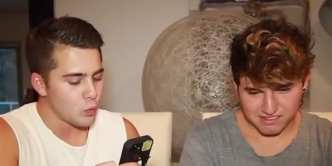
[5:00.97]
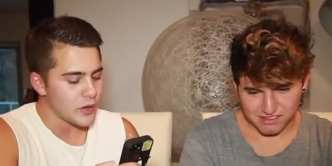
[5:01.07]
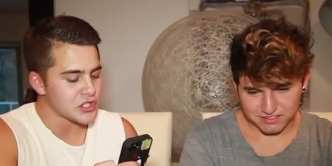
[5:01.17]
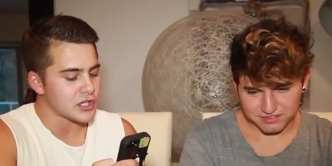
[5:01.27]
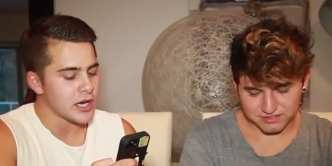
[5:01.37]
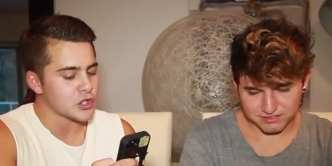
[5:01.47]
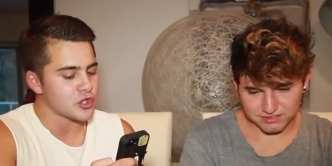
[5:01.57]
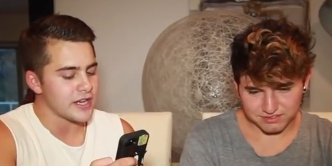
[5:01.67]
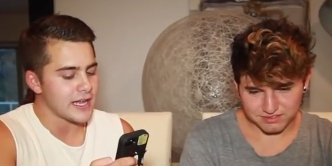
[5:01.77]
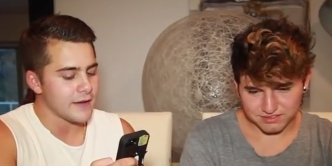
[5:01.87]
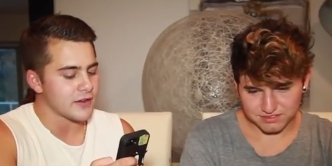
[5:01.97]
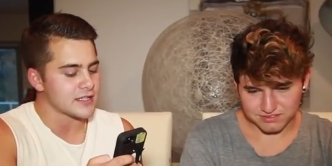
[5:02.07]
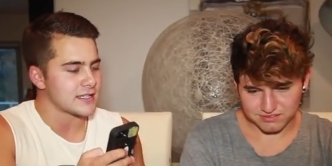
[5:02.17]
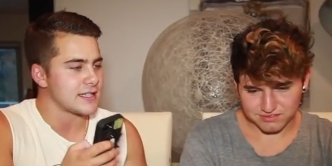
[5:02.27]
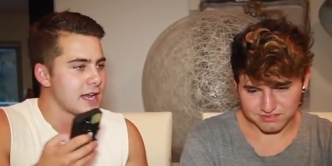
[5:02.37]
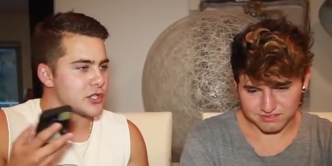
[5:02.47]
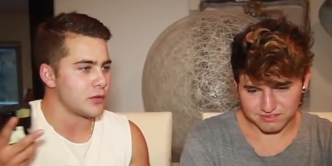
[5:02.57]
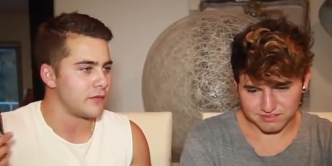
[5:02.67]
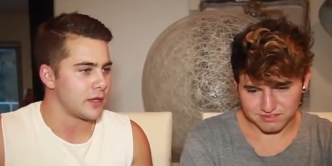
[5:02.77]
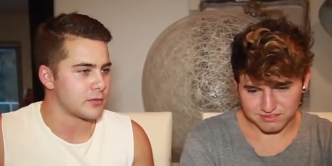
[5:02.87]
Speaker 1: Which country gave us the
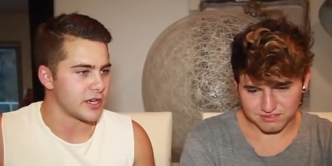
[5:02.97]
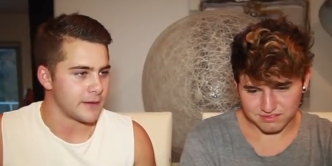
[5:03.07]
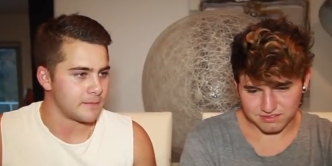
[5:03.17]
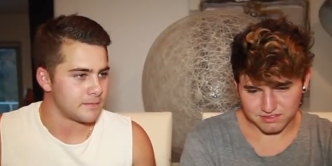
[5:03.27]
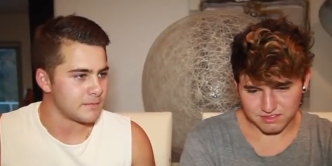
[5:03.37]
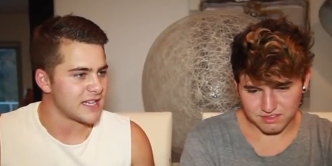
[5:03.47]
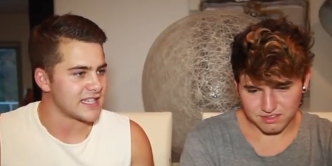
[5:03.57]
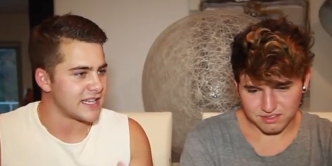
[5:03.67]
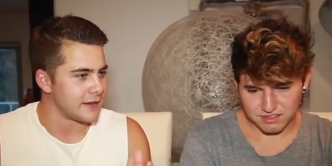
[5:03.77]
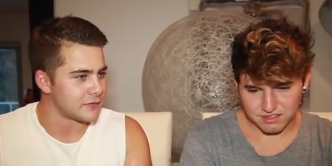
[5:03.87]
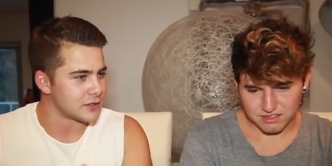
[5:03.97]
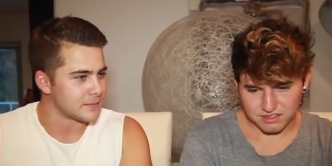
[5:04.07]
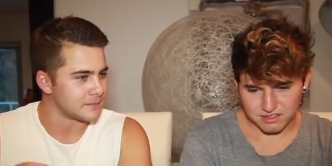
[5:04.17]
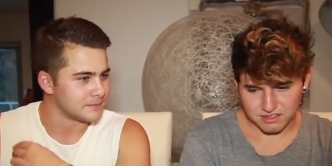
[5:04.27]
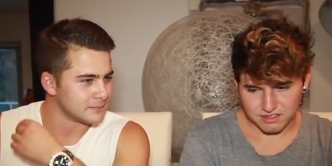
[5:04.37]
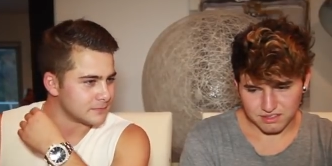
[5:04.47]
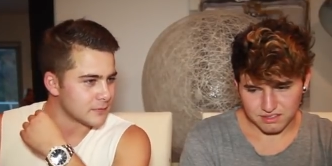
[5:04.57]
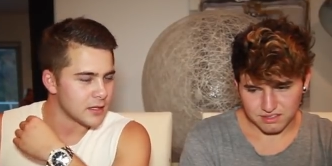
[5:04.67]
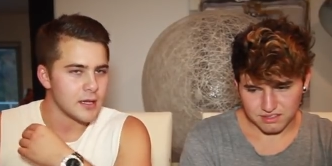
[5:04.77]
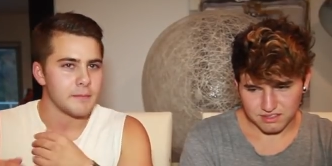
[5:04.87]
Statue of Liberty as a gift?
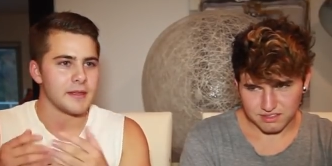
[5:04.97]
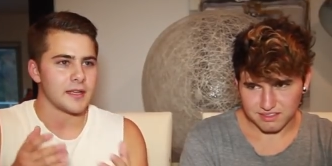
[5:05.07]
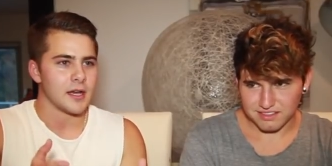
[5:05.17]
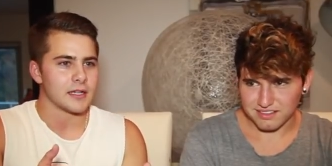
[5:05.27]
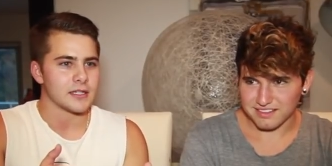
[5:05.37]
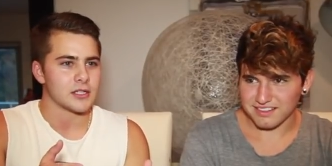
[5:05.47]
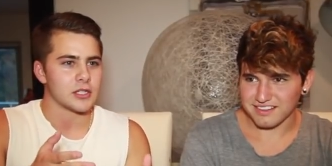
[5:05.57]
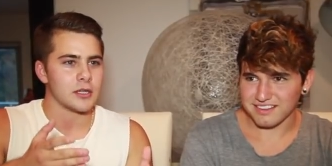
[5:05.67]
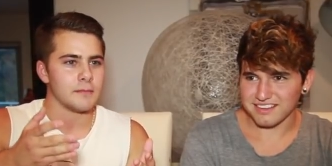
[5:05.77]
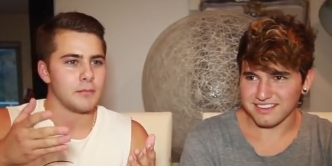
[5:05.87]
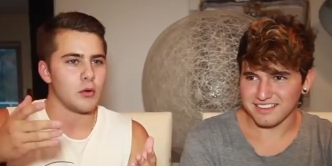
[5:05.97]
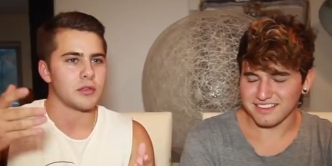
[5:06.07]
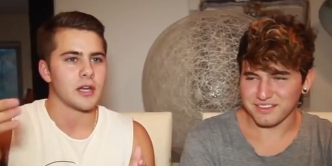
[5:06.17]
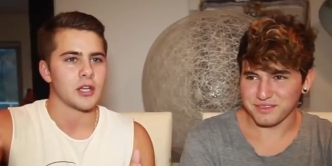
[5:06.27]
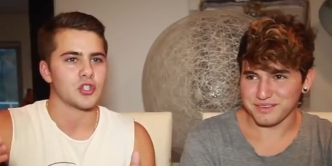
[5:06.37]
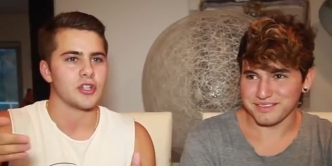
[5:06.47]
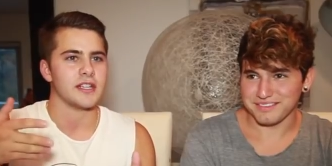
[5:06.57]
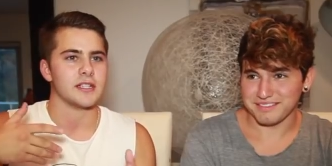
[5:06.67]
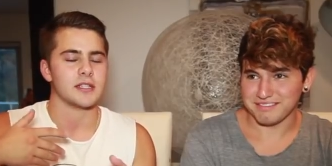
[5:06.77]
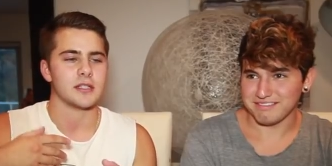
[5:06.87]
Because both
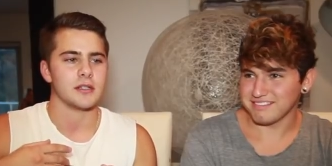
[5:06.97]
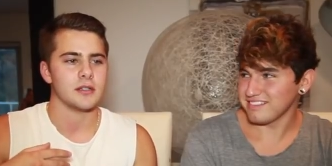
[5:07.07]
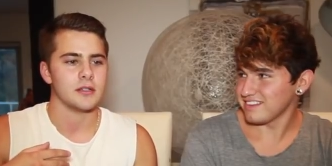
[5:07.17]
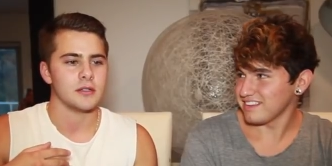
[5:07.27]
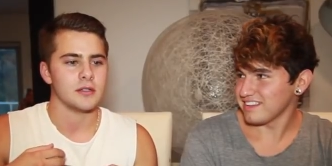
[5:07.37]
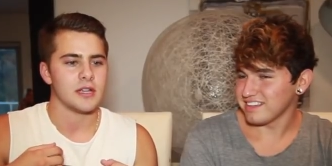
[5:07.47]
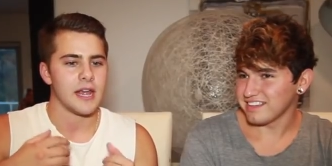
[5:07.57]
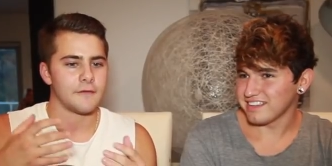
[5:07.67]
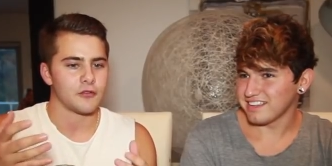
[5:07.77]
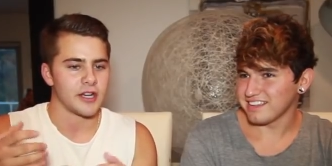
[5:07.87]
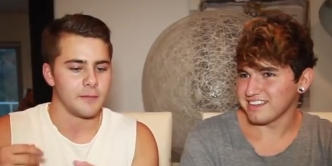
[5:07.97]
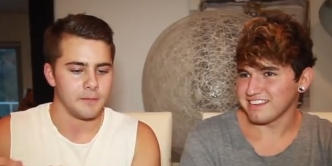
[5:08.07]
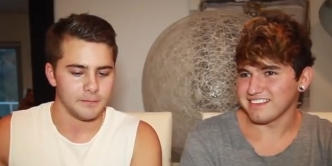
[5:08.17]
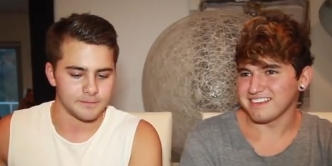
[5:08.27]
countries had freedom.